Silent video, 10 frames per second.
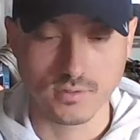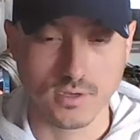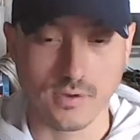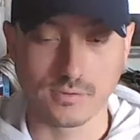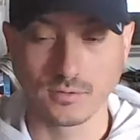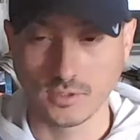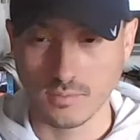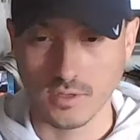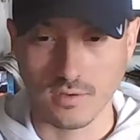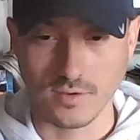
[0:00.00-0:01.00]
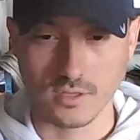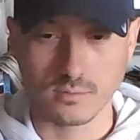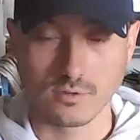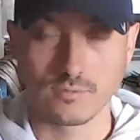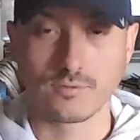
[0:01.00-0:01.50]
So something
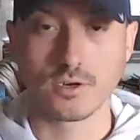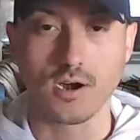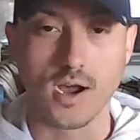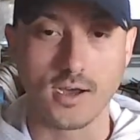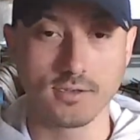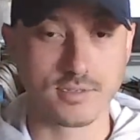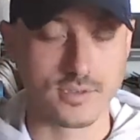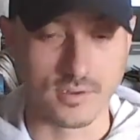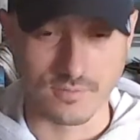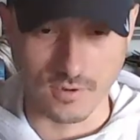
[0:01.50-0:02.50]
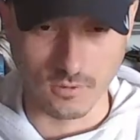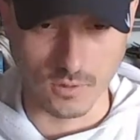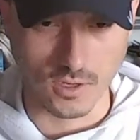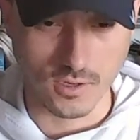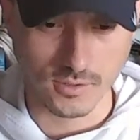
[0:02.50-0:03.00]
available for your eyes so you can follow
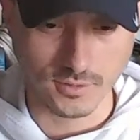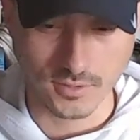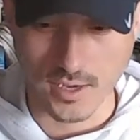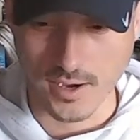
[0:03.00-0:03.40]
along.